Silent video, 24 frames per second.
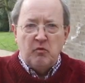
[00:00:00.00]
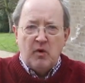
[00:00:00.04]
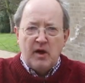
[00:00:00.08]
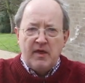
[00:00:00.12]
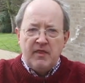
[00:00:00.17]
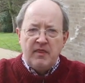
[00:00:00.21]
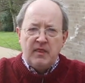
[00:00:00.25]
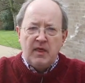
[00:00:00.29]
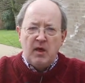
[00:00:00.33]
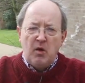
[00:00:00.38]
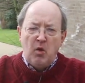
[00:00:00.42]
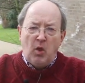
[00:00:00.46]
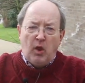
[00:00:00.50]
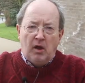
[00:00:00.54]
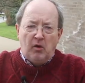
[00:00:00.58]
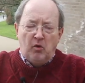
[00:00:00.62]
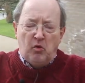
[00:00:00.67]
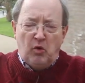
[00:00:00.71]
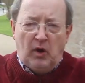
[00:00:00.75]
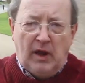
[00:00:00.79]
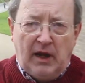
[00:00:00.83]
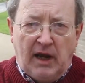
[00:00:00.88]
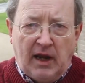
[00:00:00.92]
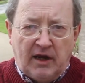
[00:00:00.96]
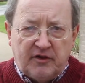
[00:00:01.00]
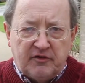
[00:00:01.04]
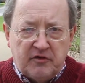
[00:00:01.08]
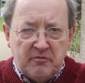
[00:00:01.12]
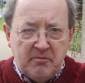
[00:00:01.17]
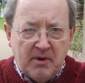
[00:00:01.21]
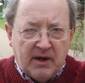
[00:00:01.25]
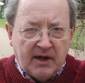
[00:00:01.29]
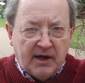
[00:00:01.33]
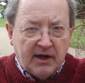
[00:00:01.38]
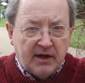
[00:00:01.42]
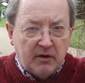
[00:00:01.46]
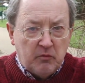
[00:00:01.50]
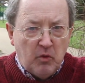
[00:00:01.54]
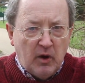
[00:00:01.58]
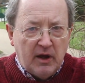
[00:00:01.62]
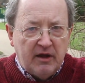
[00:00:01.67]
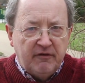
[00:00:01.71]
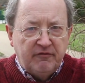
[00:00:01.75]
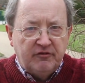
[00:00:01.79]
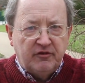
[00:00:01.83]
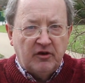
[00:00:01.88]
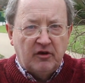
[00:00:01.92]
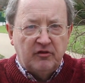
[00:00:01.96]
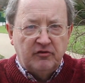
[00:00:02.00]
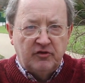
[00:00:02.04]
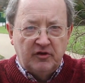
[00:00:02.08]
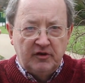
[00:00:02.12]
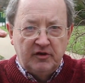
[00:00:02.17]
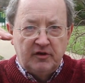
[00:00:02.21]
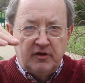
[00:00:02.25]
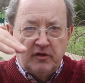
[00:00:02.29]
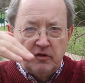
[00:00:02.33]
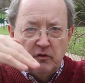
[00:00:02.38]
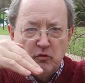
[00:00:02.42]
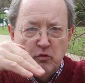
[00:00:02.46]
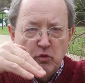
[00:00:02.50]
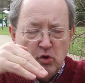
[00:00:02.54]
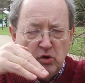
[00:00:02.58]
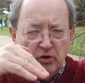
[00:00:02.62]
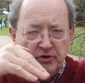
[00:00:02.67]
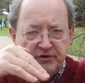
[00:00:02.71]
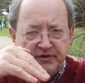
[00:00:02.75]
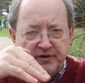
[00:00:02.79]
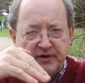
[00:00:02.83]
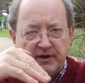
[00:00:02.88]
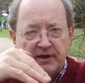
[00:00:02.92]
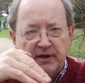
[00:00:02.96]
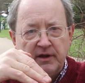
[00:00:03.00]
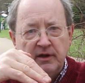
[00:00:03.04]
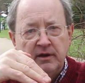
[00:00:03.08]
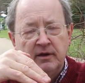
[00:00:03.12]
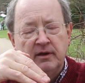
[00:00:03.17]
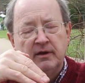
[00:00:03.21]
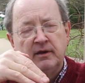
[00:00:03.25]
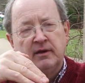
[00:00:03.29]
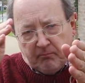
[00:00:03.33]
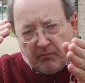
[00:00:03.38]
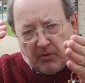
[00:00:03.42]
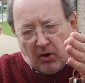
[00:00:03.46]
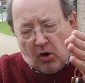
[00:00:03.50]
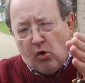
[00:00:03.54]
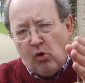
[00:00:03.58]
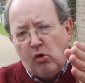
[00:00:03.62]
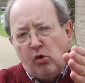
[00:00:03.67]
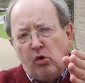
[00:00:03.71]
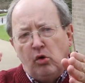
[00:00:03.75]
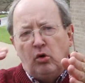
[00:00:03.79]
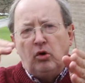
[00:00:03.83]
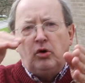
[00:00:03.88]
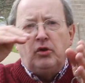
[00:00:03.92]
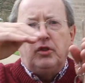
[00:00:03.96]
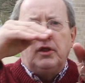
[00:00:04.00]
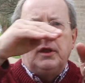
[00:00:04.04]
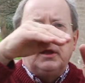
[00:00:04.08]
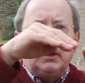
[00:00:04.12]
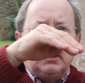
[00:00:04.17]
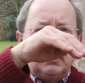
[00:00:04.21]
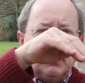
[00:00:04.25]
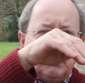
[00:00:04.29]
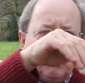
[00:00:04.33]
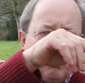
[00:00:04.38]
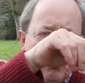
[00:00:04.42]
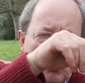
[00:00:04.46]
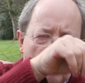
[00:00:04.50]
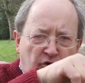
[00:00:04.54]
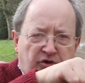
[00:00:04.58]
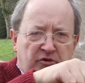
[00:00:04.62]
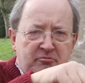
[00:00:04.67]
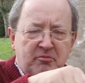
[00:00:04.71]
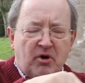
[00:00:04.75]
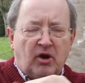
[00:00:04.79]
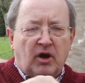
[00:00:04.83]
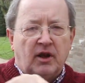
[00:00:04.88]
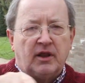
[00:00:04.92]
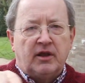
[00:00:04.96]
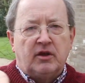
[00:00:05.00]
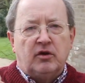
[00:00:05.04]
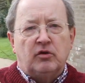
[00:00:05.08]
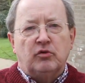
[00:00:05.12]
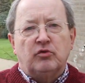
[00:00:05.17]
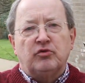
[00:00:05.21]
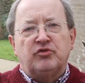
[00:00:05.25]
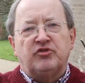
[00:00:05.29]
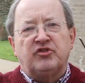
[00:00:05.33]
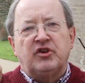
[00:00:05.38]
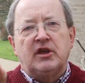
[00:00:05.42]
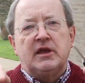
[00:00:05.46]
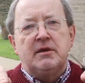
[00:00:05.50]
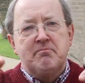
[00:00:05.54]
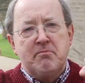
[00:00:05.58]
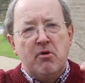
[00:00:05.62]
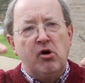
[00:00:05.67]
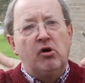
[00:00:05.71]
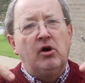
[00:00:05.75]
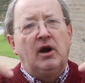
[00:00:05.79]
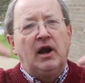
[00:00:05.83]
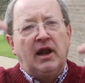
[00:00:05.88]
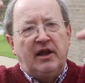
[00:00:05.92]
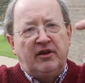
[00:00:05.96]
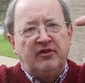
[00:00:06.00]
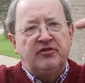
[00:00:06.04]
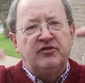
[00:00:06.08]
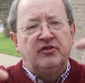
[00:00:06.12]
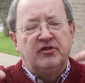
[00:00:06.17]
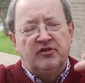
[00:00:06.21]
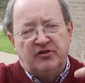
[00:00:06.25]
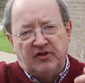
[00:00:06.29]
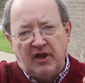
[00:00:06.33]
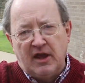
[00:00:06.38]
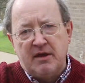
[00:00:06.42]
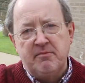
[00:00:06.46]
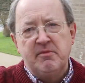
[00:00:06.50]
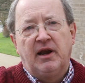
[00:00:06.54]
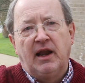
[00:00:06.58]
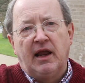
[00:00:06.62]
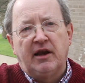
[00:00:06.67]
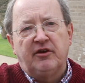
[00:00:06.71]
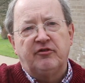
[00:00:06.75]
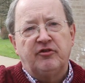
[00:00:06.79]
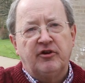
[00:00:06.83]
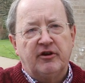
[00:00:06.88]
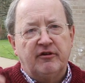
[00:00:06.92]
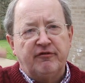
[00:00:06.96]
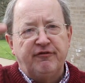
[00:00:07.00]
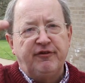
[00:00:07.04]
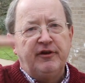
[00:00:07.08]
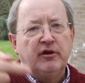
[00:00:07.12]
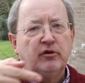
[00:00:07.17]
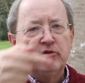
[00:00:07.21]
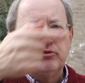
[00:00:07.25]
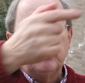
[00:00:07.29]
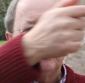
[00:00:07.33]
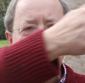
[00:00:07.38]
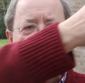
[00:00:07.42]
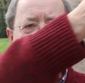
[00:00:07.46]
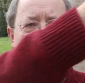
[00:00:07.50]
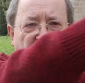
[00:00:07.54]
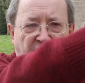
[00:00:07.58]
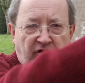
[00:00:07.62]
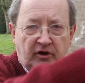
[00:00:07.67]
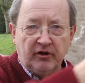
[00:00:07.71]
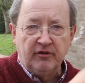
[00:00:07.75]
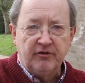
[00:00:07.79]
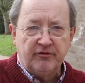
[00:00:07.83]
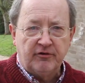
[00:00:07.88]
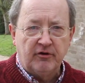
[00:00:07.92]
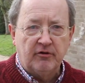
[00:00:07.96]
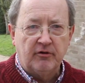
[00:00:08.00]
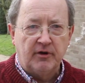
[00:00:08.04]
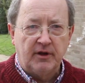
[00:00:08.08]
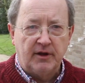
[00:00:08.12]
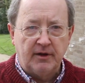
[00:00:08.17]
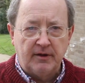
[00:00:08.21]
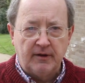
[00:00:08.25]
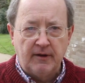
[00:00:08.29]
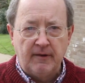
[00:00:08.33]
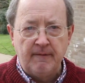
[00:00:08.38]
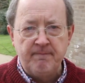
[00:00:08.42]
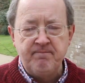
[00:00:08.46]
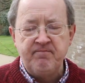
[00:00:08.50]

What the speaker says: When the electromagnetic waves goes into the water, all the water molecules see more or less the same electric field sloshing through it.